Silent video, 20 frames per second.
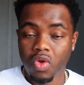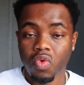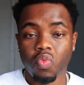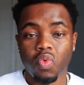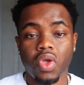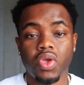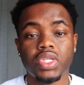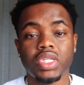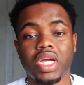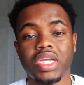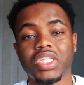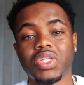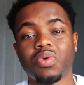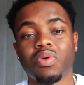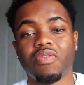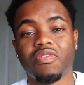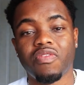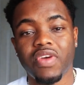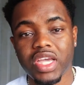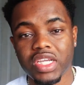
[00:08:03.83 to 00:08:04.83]
When you start to
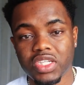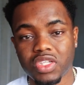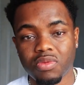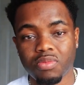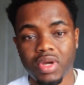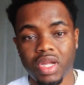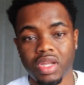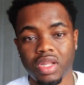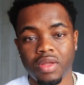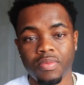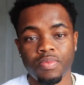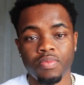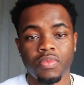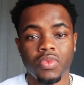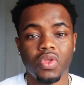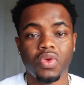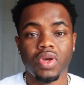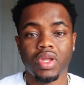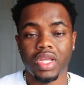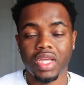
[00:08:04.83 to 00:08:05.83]
invest your money,
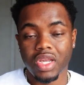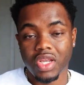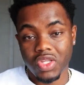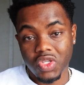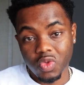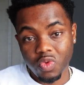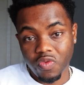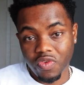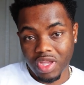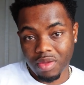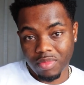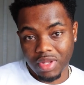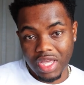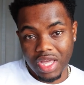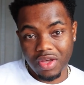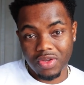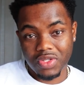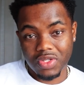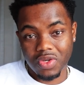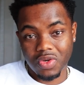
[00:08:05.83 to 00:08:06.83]
you're gonna get a two family
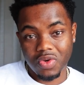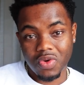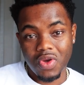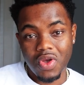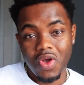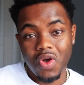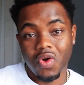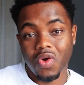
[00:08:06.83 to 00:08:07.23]
household,